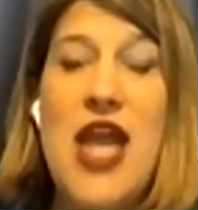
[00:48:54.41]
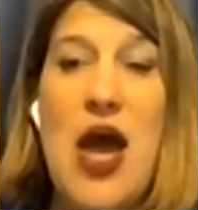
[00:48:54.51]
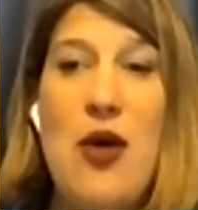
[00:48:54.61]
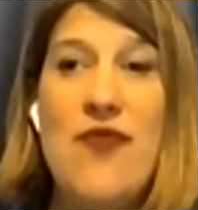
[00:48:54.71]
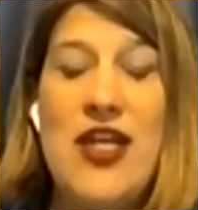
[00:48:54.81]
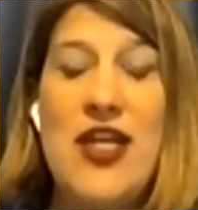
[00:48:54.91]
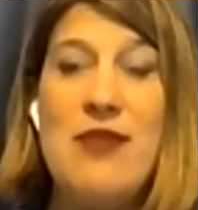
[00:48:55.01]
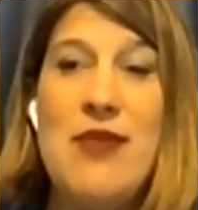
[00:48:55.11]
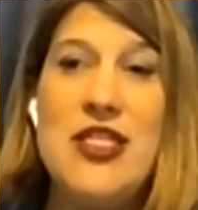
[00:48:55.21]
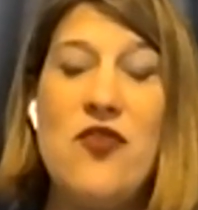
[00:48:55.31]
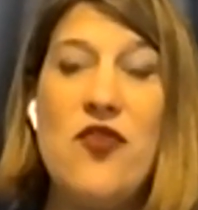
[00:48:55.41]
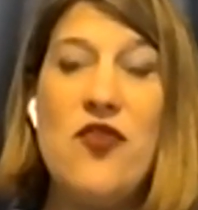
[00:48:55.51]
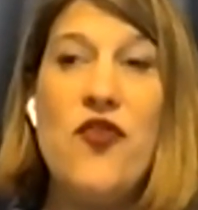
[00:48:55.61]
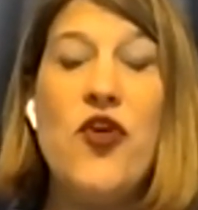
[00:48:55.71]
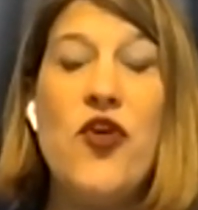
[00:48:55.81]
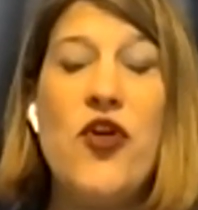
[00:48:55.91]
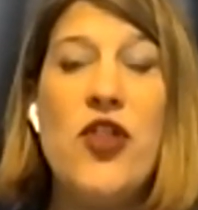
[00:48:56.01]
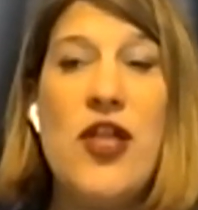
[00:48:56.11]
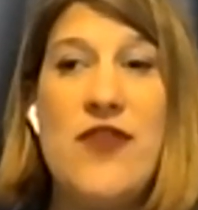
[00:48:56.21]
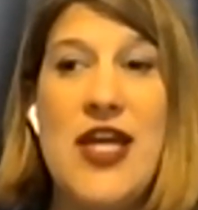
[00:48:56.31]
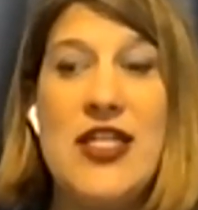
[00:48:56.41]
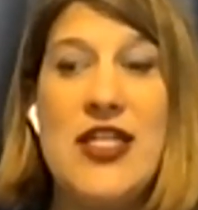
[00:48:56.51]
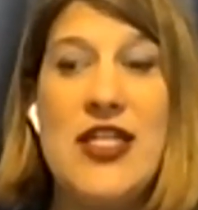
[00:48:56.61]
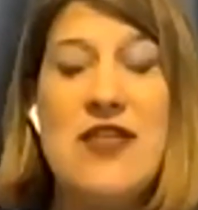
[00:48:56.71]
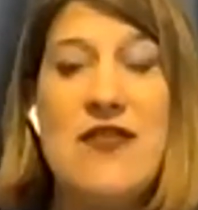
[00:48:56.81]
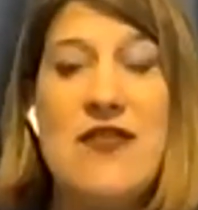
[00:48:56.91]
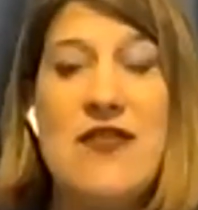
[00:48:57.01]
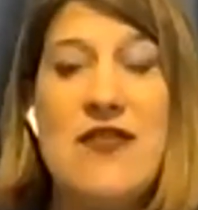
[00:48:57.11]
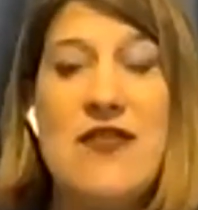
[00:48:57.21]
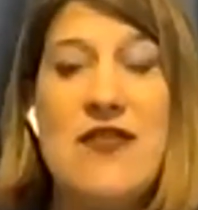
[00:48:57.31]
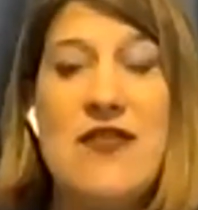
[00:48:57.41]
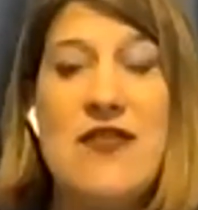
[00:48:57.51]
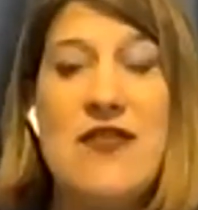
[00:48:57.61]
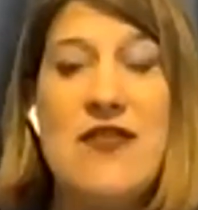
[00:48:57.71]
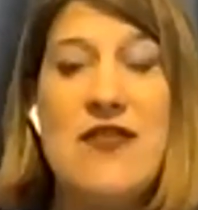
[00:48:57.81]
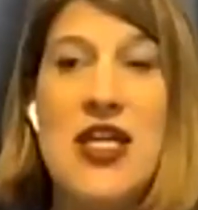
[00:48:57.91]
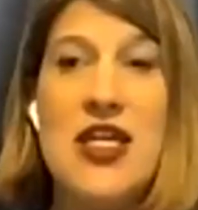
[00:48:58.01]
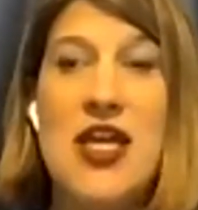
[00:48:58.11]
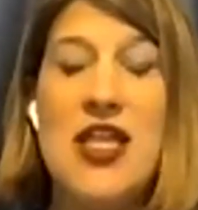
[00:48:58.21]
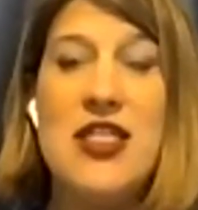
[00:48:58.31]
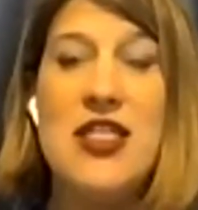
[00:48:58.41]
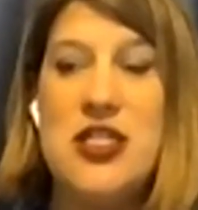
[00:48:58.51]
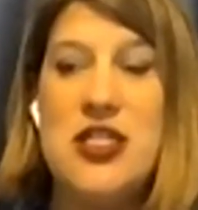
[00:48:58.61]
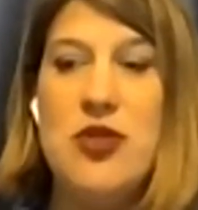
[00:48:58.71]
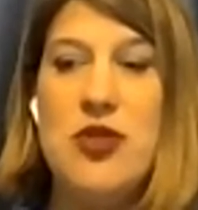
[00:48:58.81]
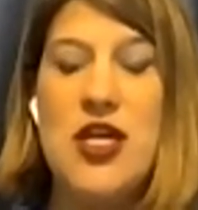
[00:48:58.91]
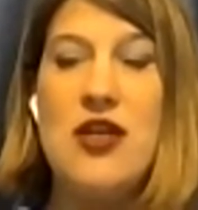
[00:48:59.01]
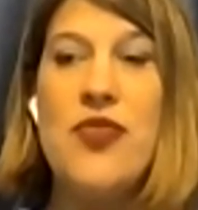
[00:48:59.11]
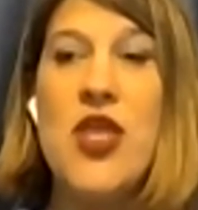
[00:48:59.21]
now I'm finding myself full of an activity I love, singing and listening to music.